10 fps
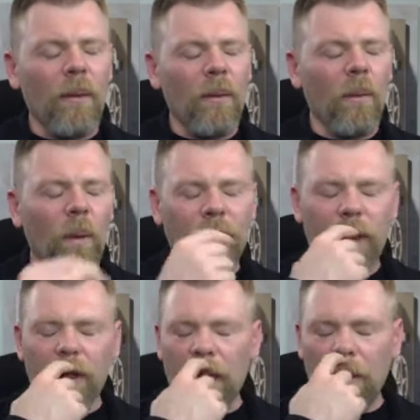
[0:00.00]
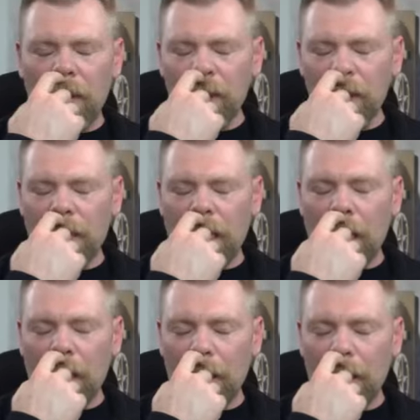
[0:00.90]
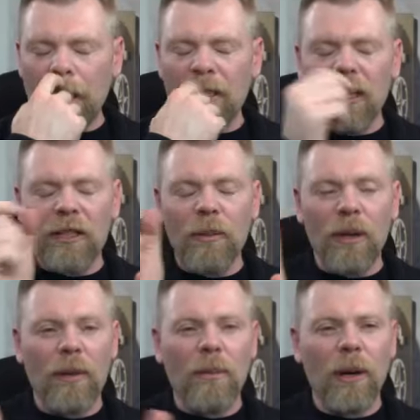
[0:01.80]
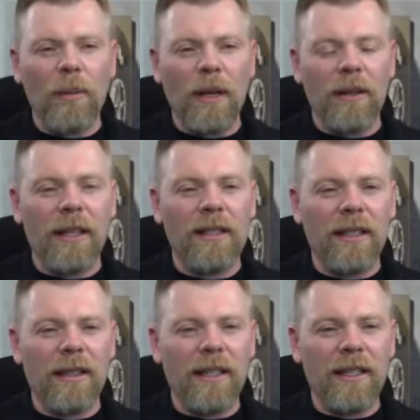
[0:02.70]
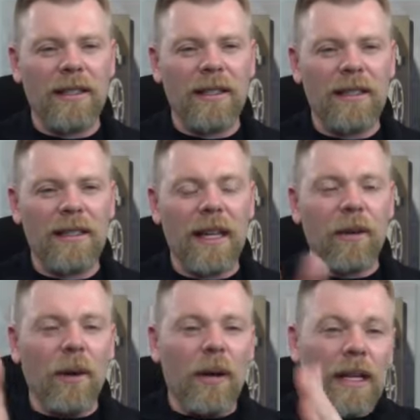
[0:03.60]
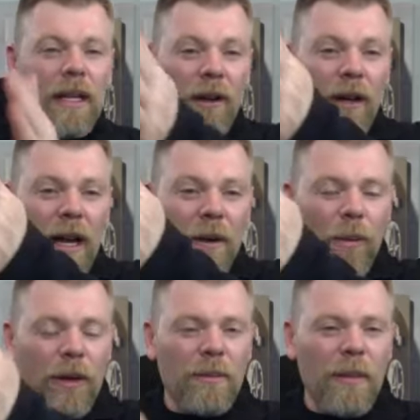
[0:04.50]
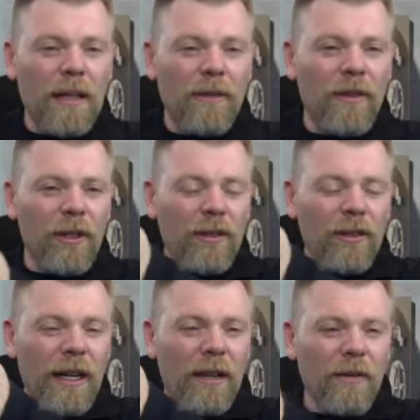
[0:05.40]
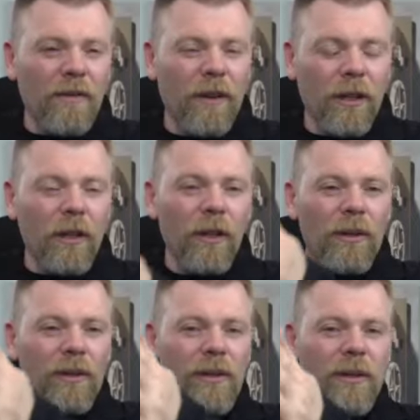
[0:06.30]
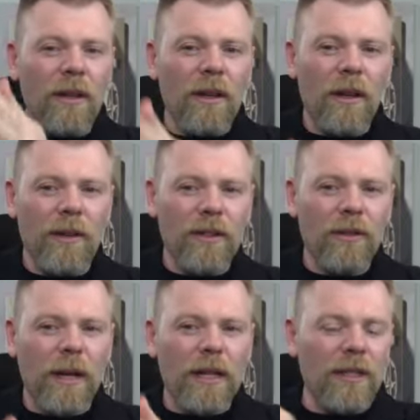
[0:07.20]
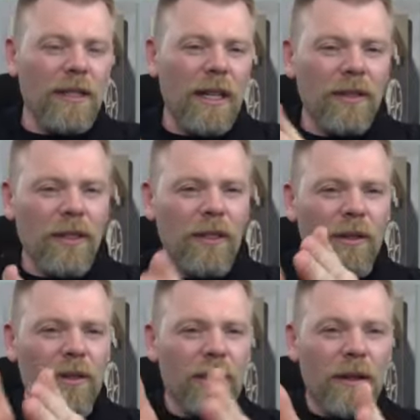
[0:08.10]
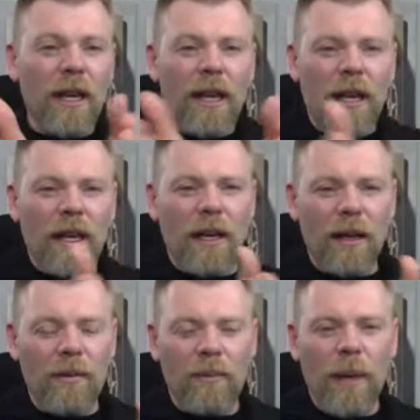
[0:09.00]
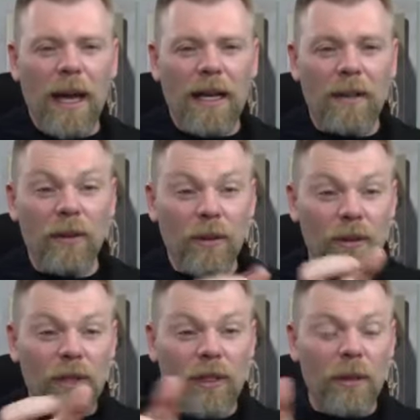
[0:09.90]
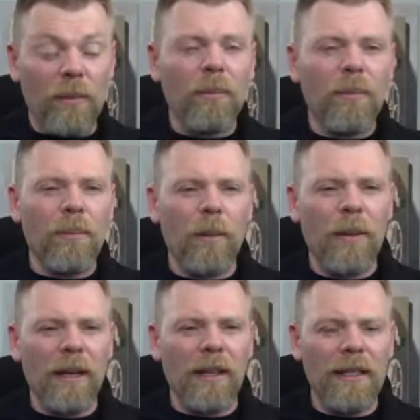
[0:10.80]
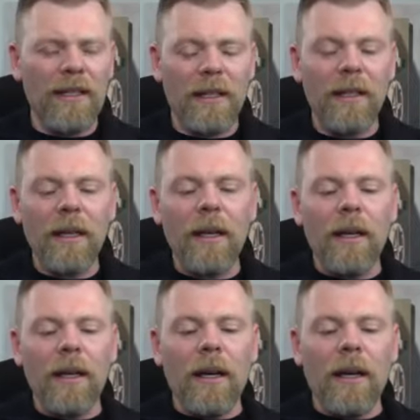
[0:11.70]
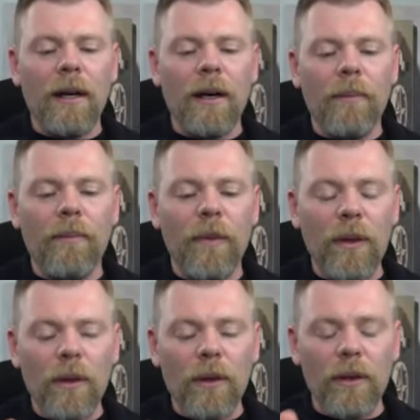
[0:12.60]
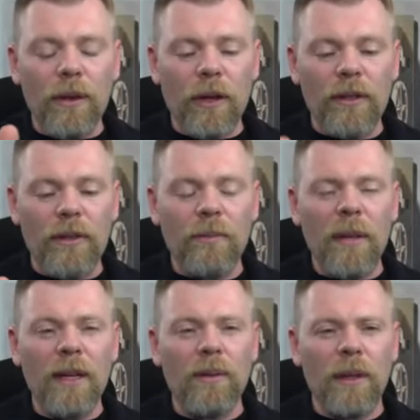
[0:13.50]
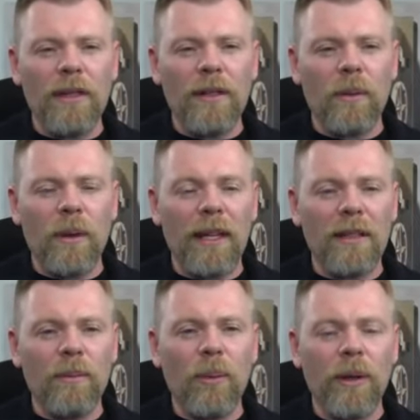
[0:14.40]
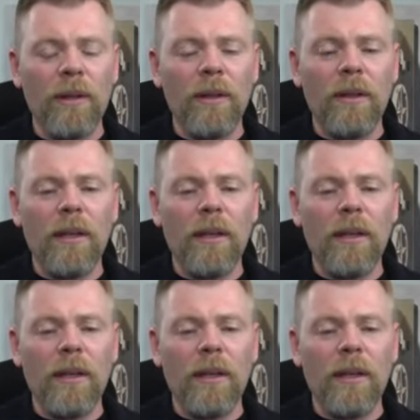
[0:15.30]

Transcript: One thing that you mentioned, Zach, you talked about compartmentalizing things, saying, well, what is my conversion rate for close on the strategy session of close, and backing it through. So you compartmentalize it. There's many reasons why that's important.